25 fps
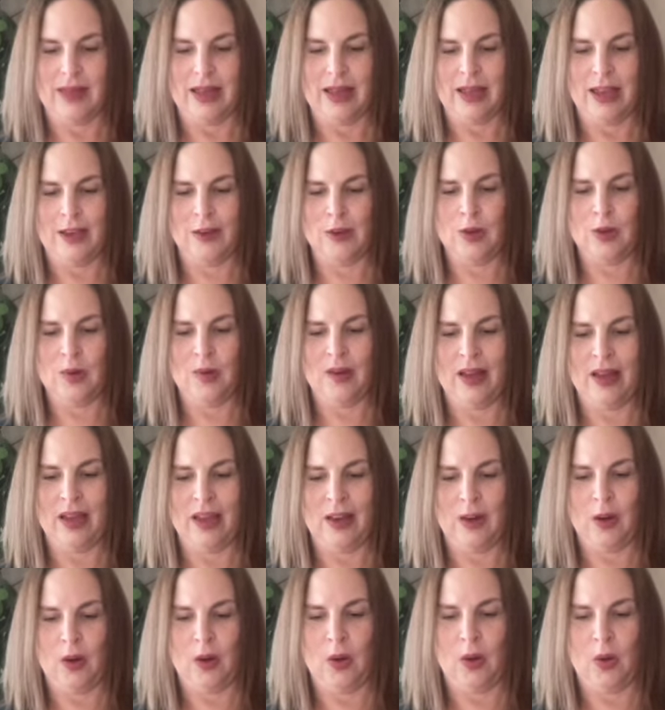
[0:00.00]
N U
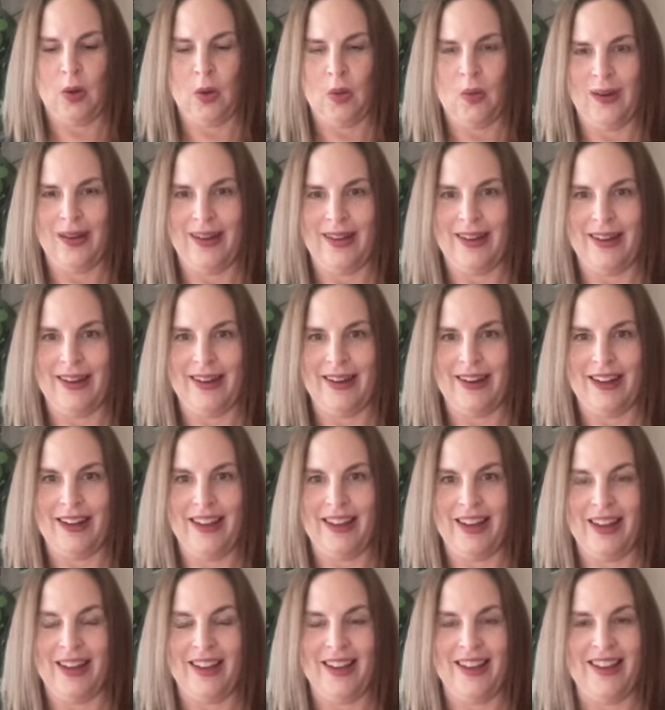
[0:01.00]
N O N
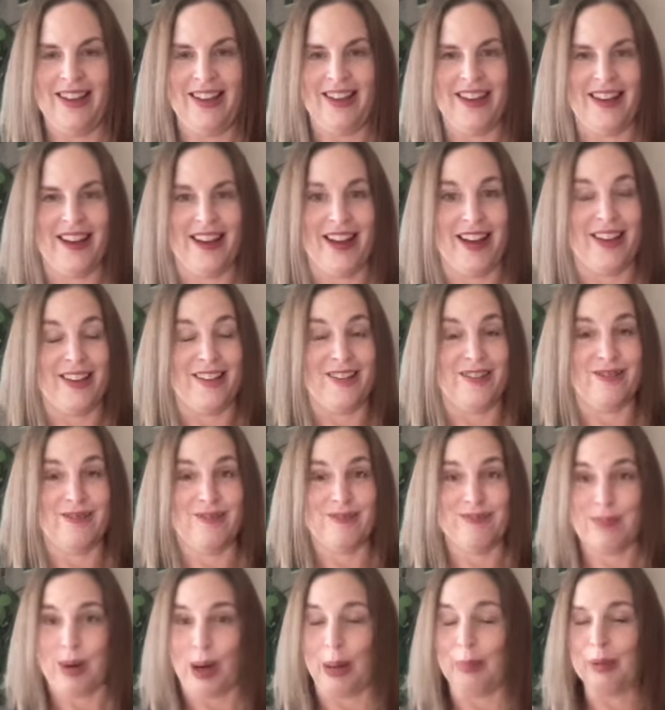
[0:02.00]
A. I
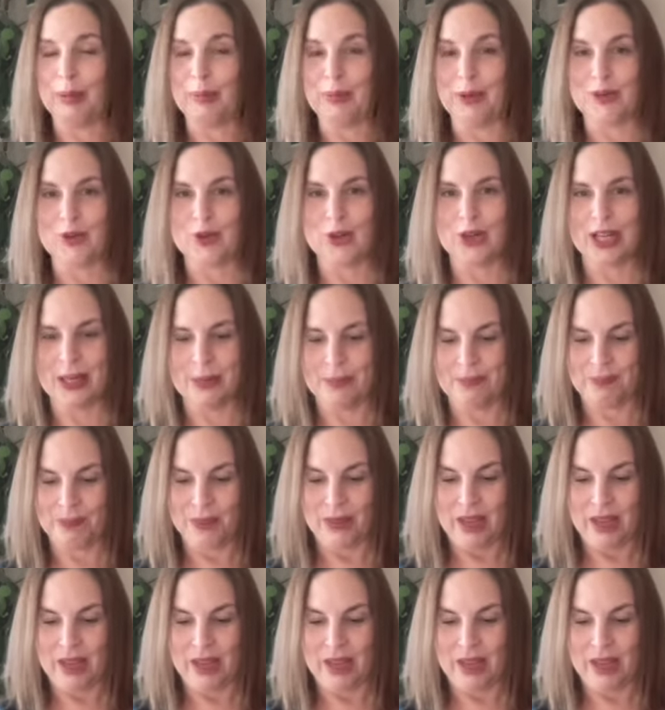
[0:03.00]
probably butchered it.